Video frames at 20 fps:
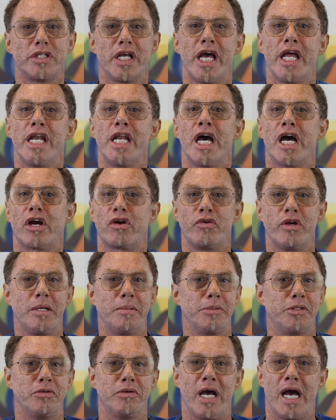and nut cream
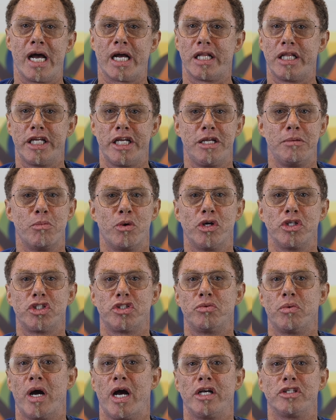do not clean,
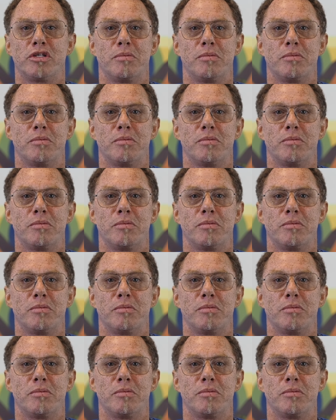moisturize,